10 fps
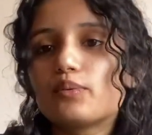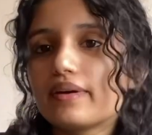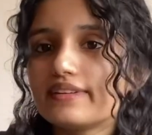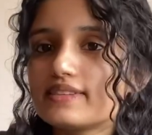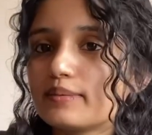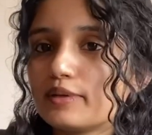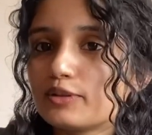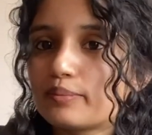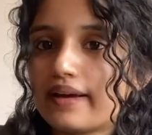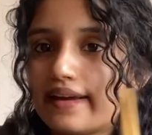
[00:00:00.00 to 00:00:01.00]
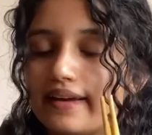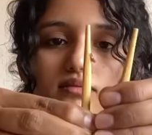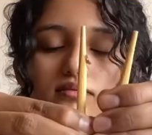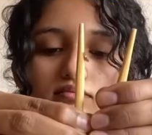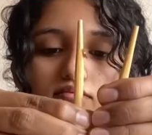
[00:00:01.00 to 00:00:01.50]
very similar to my hair.
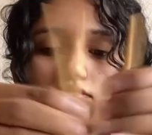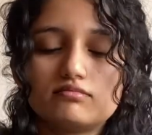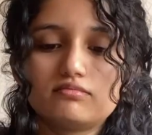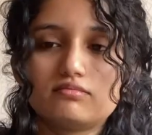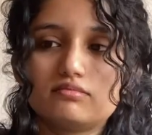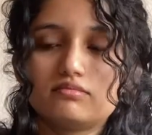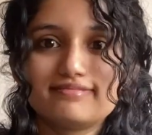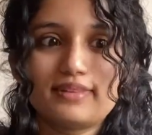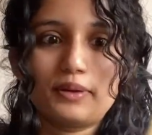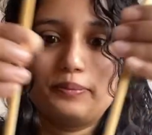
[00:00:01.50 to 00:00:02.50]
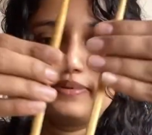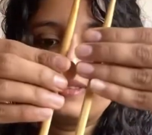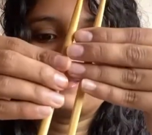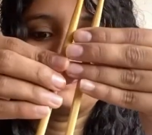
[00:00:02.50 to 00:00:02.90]
Oops.